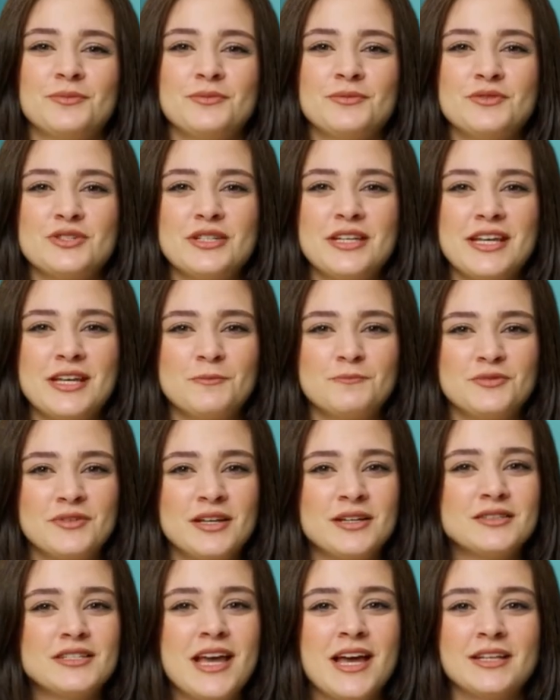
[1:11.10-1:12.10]
To keep
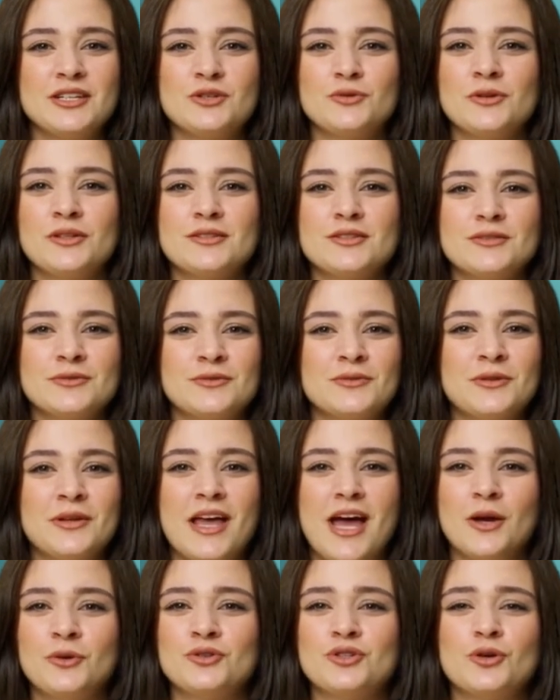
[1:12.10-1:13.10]
things accurate,
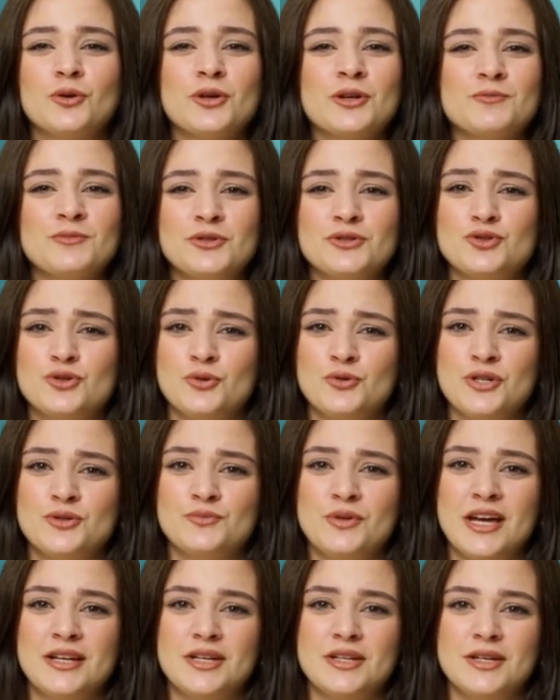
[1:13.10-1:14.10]
count your inventory
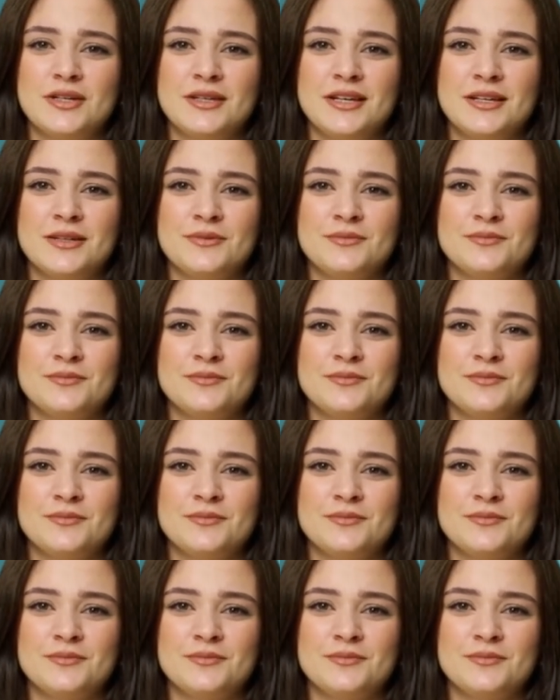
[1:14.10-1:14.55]
regularly,